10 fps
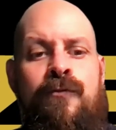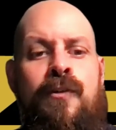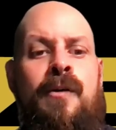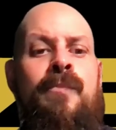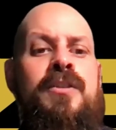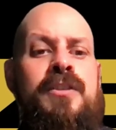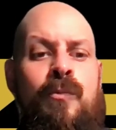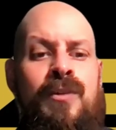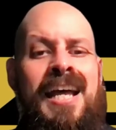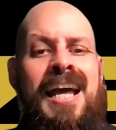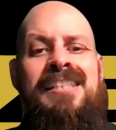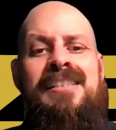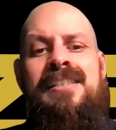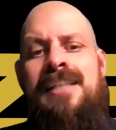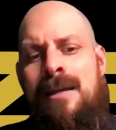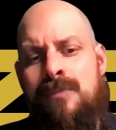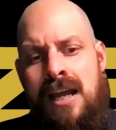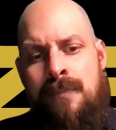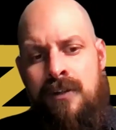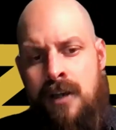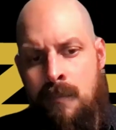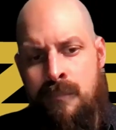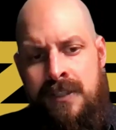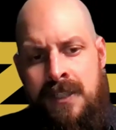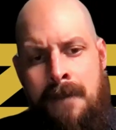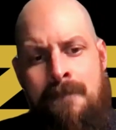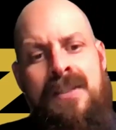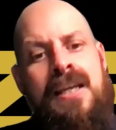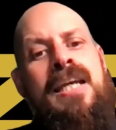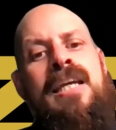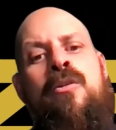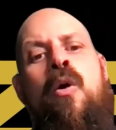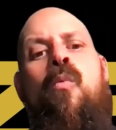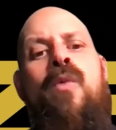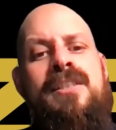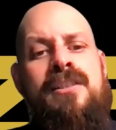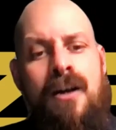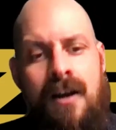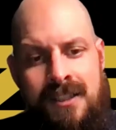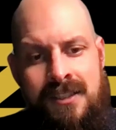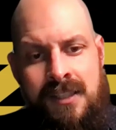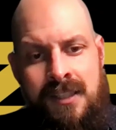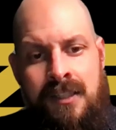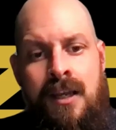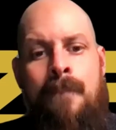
from someone that has the same type of company in Wisconsin.